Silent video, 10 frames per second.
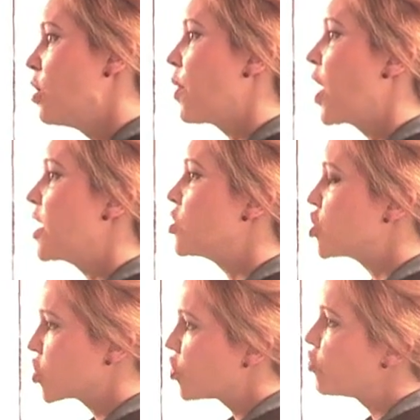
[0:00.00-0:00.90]
by
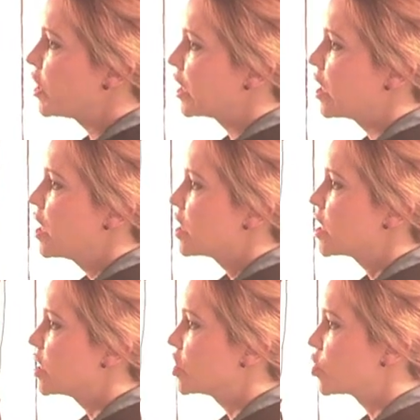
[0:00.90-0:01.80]
ensuring
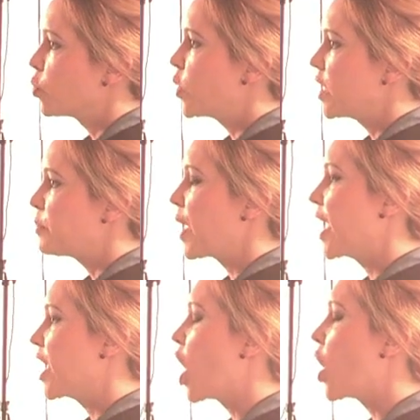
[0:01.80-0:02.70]
that we
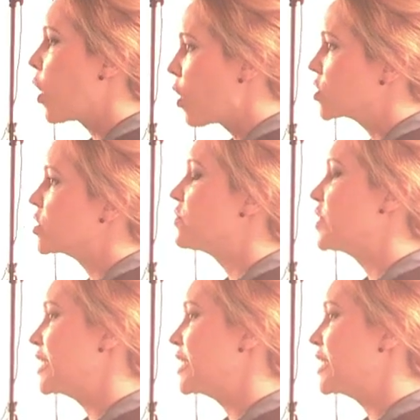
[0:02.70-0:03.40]
pay a lot of